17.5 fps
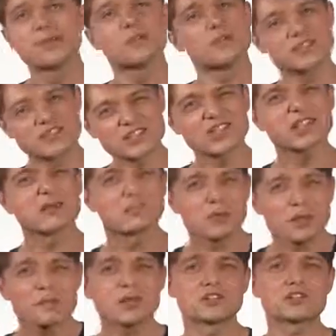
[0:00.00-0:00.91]
Because I can
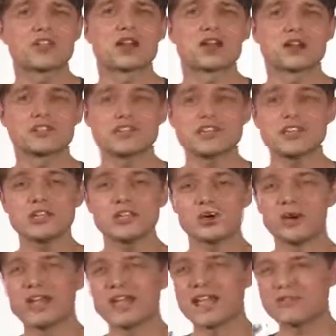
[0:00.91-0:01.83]
pretty much guarantee
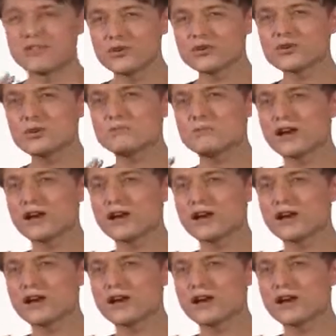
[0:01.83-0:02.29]
you, if there's a